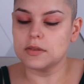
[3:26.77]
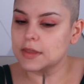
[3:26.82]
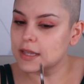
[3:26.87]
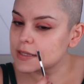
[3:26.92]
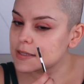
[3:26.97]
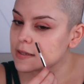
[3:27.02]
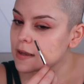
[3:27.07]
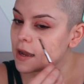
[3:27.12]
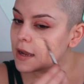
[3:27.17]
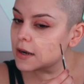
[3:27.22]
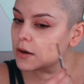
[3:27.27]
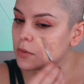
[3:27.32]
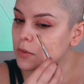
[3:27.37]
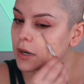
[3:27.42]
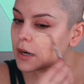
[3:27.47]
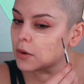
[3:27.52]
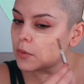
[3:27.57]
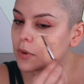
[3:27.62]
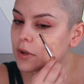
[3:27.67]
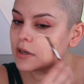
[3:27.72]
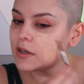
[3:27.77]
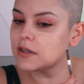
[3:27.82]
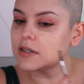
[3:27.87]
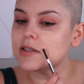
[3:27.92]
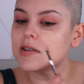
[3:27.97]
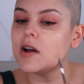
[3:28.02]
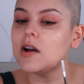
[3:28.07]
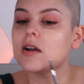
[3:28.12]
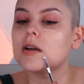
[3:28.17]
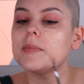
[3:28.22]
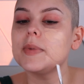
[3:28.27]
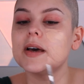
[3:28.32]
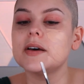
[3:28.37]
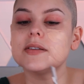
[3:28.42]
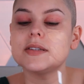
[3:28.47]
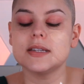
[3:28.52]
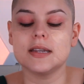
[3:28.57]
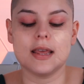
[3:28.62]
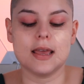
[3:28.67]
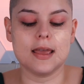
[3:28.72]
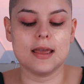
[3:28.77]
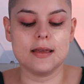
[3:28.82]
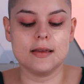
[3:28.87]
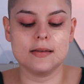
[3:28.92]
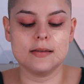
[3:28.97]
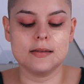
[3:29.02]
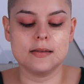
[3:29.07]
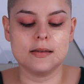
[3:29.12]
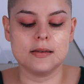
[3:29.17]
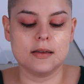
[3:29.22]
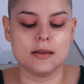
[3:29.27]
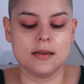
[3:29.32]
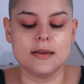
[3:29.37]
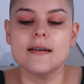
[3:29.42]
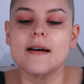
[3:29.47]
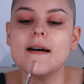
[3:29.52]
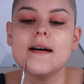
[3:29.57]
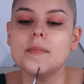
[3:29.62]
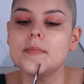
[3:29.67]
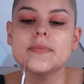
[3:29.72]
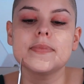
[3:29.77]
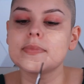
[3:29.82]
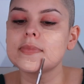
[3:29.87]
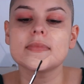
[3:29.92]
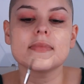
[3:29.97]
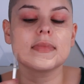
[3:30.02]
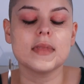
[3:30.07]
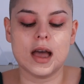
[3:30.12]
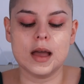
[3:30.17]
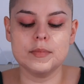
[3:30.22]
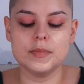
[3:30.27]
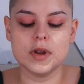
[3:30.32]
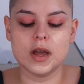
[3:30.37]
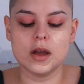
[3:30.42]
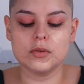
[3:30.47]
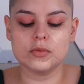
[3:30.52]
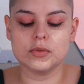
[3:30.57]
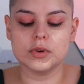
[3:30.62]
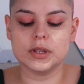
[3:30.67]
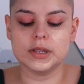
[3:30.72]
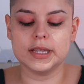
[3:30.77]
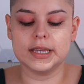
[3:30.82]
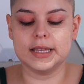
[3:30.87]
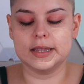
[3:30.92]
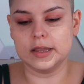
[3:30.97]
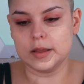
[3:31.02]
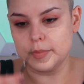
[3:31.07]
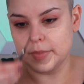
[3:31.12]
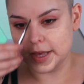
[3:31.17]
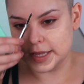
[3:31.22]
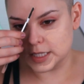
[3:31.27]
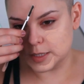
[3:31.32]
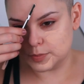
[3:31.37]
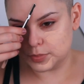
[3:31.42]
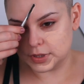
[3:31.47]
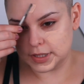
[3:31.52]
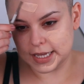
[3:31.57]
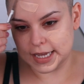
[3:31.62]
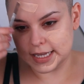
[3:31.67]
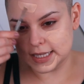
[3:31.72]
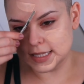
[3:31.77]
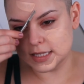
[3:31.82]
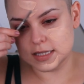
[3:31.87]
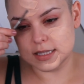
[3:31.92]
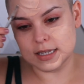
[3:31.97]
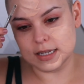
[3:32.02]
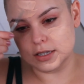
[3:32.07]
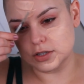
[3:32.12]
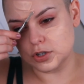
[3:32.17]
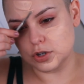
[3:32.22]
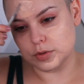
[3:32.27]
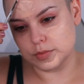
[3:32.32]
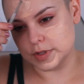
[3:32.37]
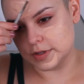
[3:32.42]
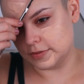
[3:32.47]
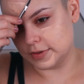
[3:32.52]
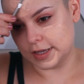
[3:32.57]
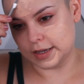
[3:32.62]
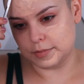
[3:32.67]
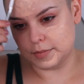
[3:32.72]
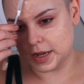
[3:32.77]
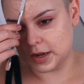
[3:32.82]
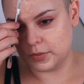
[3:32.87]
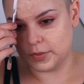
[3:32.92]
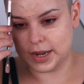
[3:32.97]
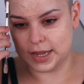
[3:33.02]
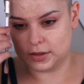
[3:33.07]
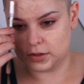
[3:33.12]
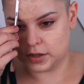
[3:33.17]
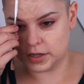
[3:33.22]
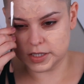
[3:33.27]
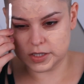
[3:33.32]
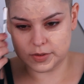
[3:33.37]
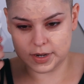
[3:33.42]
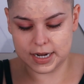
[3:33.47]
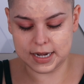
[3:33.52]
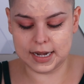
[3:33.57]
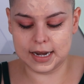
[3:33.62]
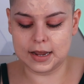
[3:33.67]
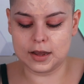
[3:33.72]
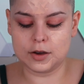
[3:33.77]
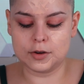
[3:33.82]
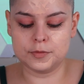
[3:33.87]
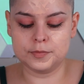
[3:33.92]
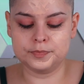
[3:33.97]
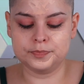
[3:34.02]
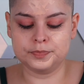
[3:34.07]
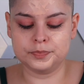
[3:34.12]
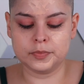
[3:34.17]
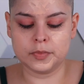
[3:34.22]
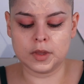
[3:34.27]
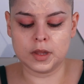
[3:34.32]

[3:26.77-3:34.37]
That's kind of what I wanted to talk about today. I'm not really in the best place in terms of like my weight loss right now.